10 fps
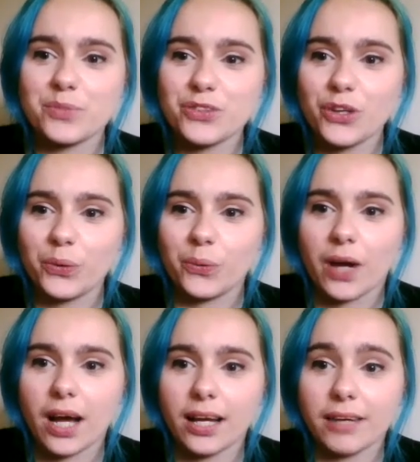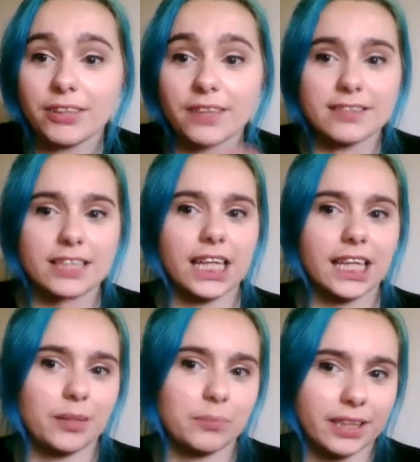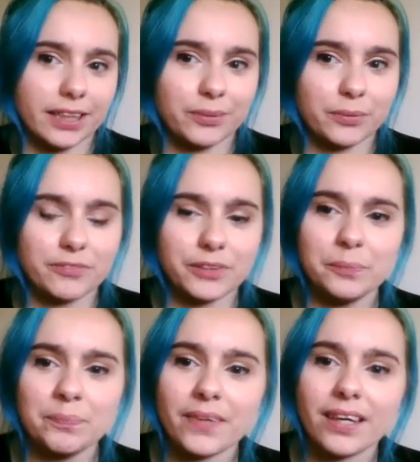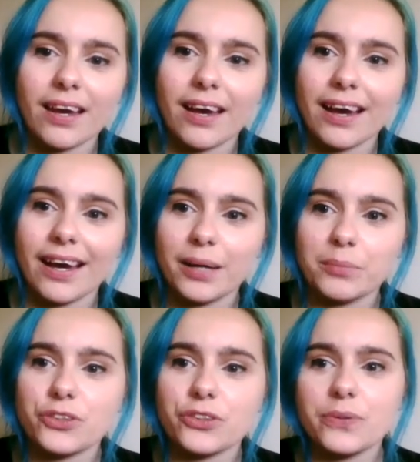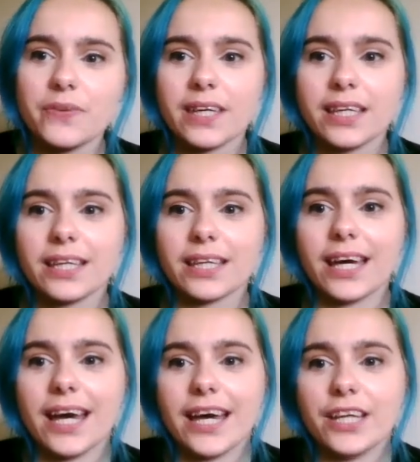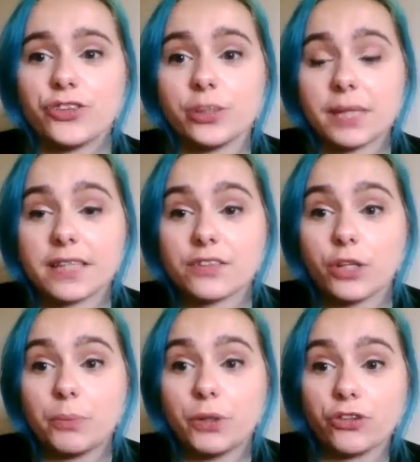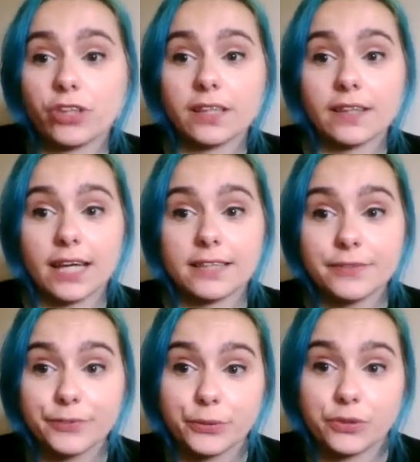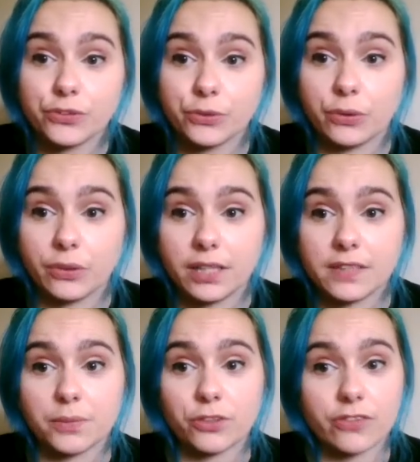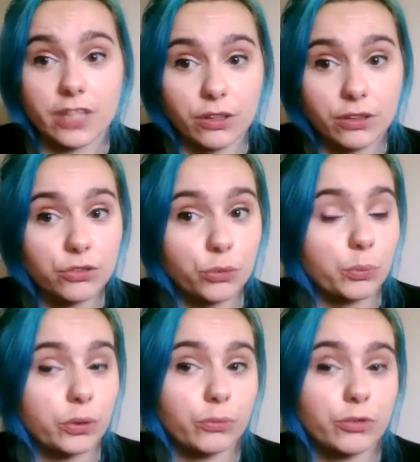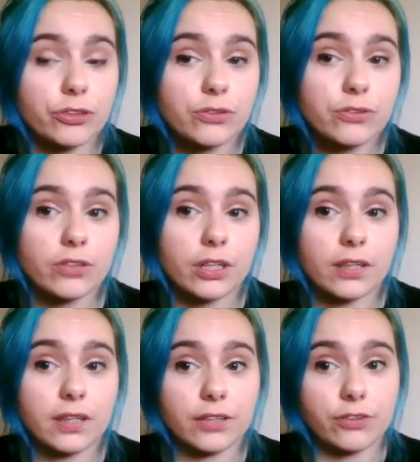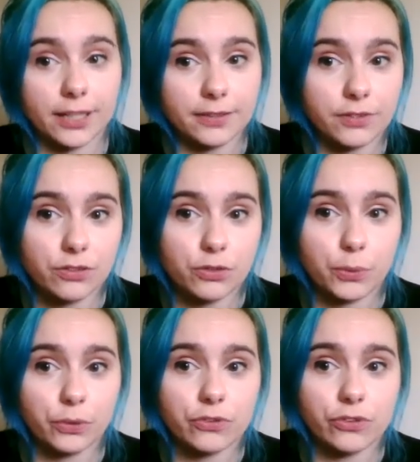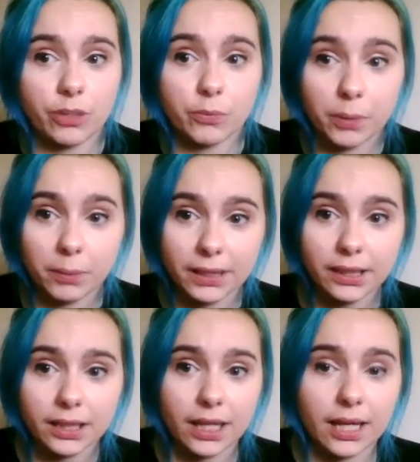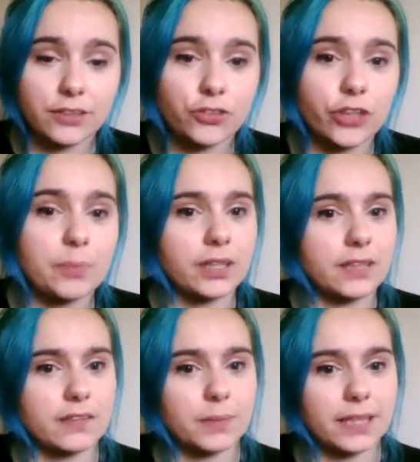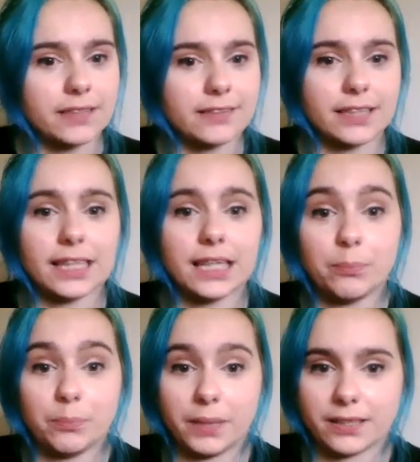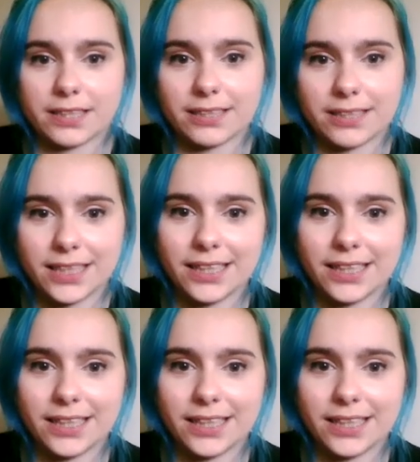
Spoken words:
So I have another slightly complicated one for you. Do you think gymnasts not pushing their difficulty score as much as they could will reduce the attractiveness of the sport to the general public and jeopardize its place in the Olympics?